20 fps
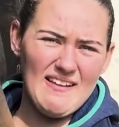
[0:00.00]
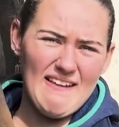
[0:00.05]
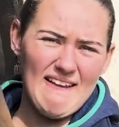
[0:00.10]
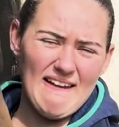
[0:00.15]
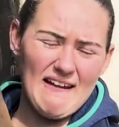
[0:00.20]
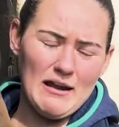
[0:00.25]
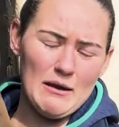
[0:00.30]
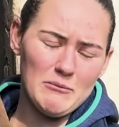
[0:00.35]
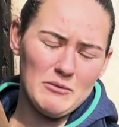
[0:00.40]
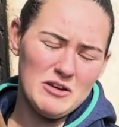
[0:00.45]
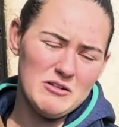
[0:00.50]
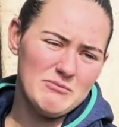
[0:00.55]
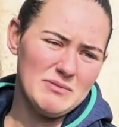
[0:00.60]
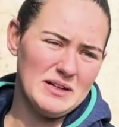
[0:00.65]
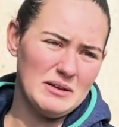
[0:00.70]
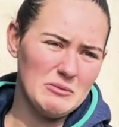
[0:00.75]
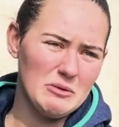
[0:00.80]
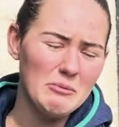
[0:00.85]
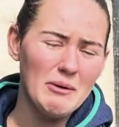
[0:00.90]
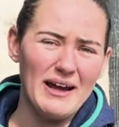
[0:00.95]
I've been
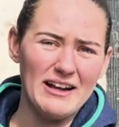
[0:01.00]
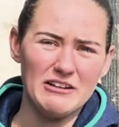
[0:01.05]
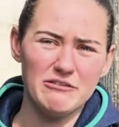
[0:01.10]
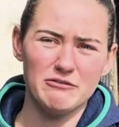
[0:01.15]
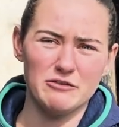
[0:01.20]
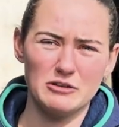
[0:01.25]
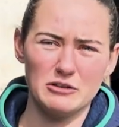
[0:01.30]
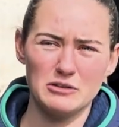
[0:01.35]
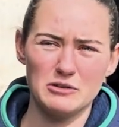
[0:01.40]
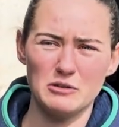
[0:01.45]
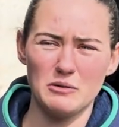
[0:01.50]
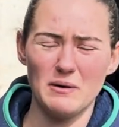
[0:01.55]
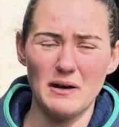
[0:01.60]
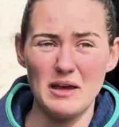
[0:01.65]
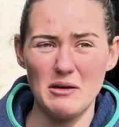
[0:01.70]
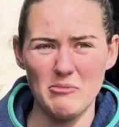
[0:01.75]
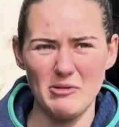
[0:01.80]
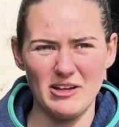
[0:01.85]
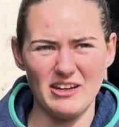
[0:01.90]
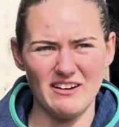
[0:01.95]
in with Paddy Flood
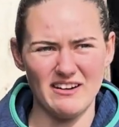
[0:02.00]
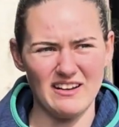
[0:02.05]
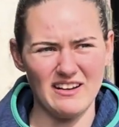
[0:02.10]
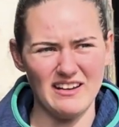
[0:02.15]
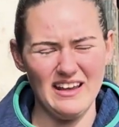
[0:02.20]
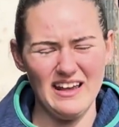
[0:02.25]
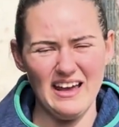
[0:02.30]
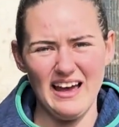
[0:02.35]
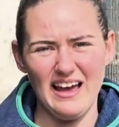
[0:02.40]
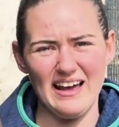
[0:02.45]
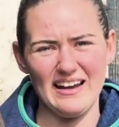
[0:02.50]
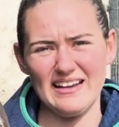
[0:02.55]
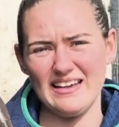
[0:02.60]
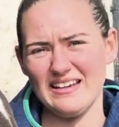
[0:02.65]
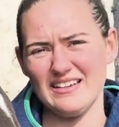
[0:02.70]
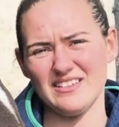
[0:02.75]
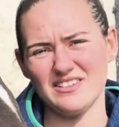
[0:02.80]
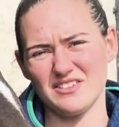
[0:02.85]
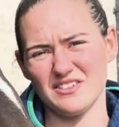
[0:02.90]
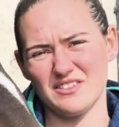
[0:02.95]
quite a bit, and
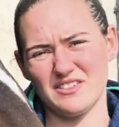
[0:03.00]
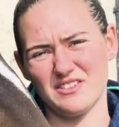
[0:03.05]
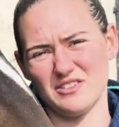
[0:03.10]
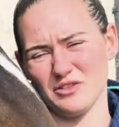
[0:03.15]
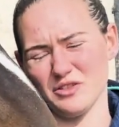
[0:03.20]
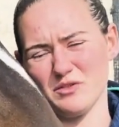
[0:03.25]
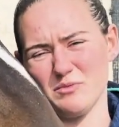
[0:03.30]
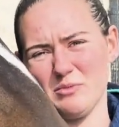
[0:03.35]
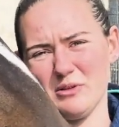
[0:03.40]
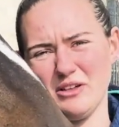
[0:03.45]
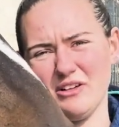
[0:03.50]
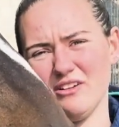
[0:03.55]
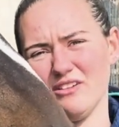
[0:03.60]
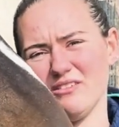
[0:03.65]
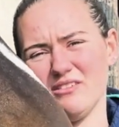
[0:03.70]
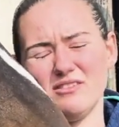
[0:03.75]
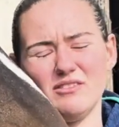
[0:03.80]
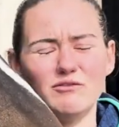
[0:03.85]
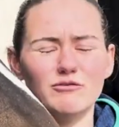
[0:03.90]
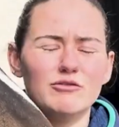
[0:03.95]
he's just
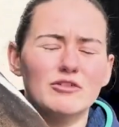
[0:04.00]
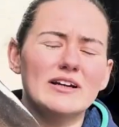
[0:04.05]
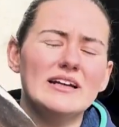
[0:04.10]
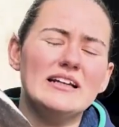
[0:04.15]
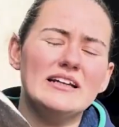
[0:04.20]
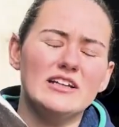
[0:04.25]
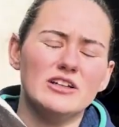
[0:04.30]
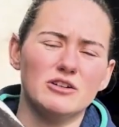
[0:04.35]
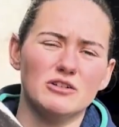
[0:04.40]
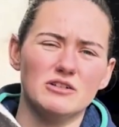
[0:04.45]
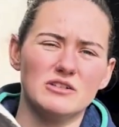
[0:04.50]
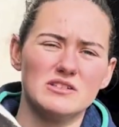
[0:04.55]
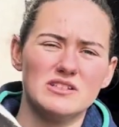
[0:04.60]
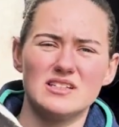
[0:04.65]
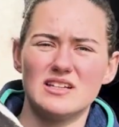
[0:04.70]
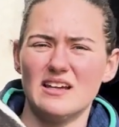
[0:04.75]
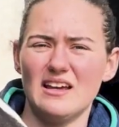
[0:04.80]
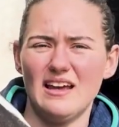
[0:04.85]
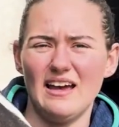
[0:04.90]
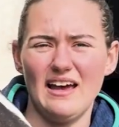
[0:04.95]
been really good.
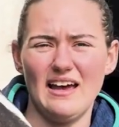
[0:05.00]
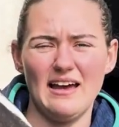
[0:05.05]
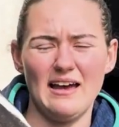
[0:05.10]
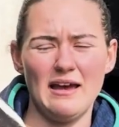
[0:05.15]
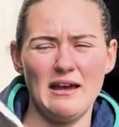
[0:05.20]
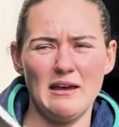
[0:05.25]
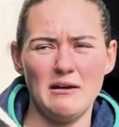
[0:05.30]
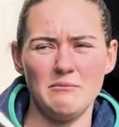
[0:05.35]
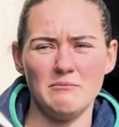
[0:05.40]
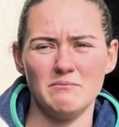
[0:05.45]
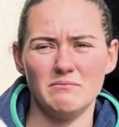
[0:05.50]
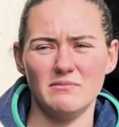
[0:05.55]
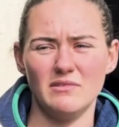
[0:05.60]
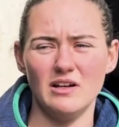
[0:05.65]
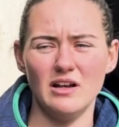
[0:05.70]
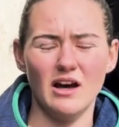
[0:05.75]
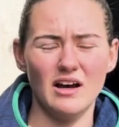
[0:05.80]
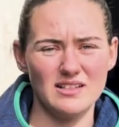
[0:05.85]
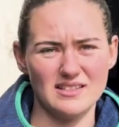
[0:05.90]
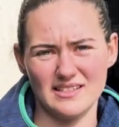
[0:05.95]

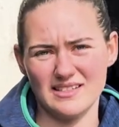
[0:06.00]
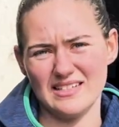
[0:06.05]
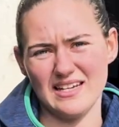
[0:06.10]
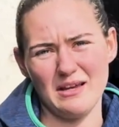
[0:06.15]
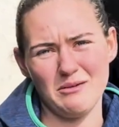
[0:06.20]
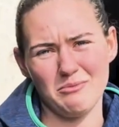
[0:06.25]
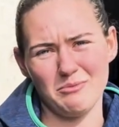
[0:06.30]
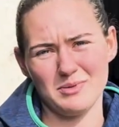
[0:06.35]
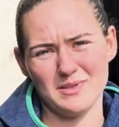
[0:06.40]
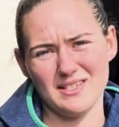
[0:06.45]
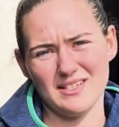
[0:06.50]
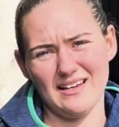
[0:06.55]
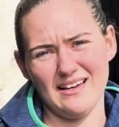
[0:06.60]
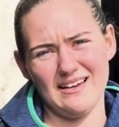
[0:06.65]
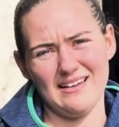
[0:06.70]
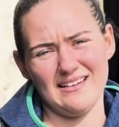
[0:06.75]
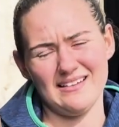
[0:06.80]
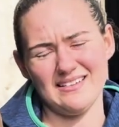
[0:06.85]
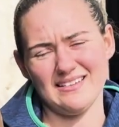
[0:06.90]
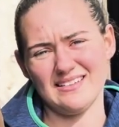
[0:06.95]
Lots of tips,
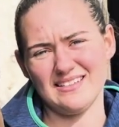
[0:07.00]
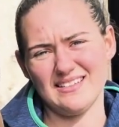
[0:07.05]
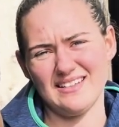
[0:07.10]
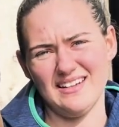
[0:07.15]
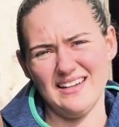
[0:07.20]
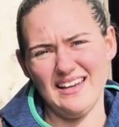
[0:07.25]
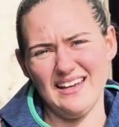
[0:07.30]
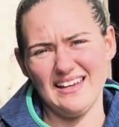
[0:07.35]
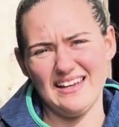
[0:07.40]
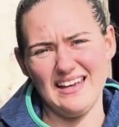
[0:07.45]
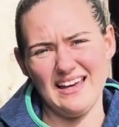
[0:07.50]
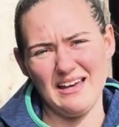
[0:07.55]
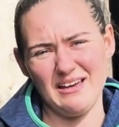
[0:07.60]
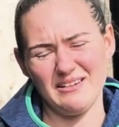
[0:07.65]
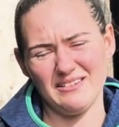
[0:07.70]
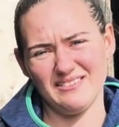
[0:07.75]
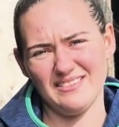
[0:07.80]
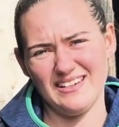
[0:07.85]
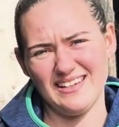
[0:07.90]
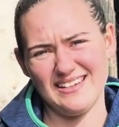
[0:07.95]
and yeah,
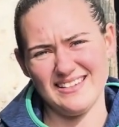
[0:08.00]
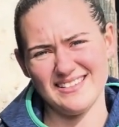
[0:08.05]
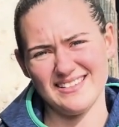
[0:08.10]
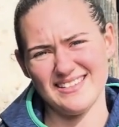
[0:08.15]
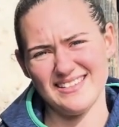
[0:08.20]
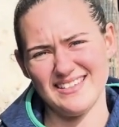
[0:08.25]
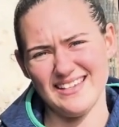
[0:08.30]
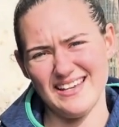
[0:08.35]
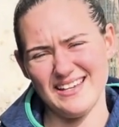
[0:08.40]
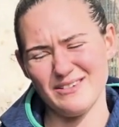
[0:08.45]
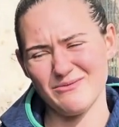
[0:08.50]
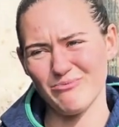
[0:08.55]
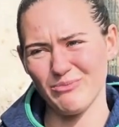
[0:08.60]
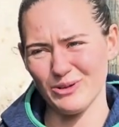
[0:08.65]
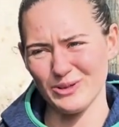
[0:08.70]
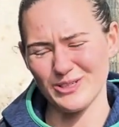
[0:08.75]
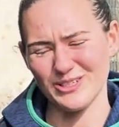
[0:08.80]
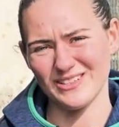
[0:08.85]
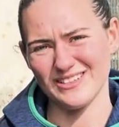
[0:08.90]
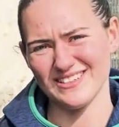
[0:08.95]
he's
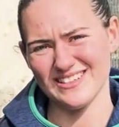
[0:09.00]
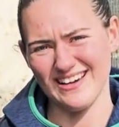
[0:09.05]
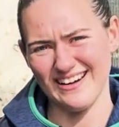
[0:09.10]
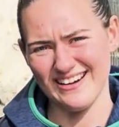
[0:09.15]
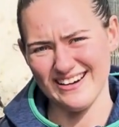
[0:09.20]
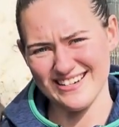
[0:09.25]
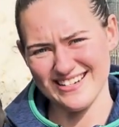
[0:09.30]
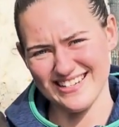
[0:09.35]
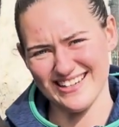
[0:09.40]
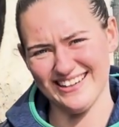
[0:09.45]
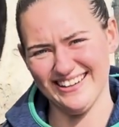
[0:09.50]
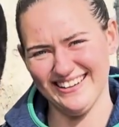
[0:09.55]
pushing us hard.